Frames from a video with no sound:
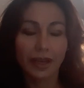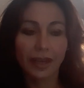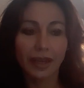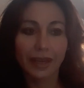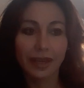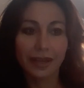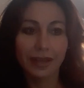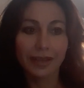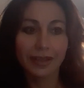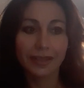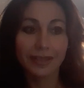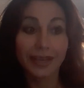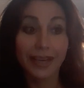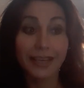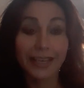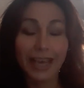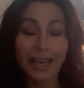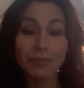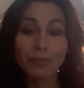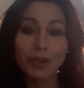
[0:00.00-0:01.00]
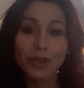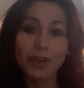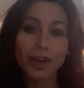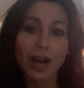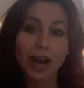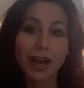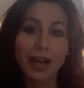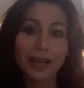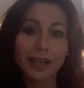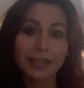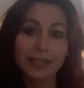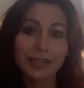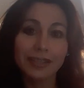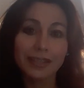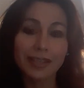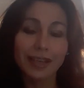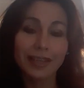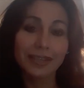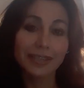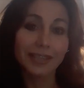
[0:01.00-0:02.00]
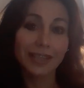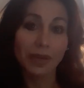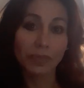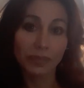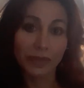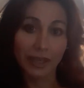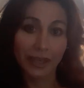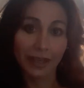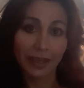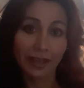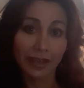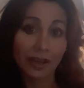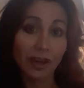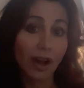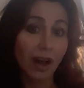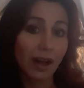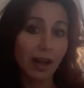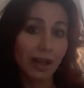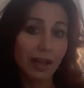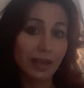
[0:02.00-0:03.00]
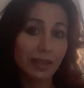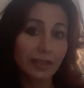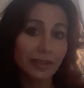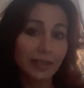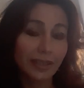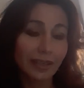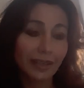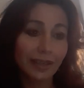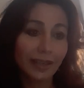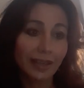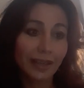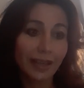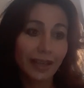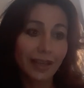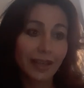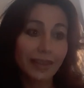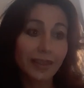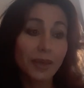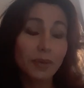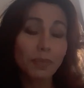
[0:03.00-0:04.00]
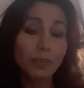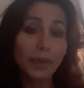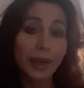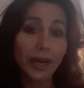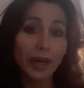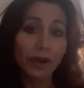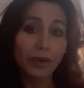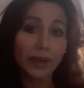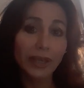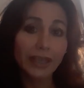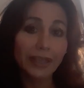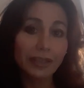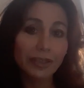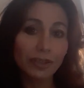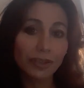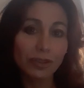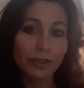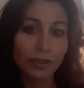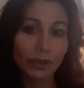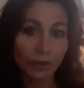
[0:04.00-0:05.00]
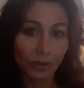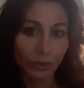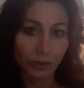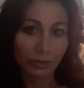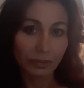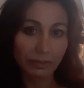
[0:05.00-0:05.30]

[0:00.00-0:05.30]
And I came across something called the Mary Sue.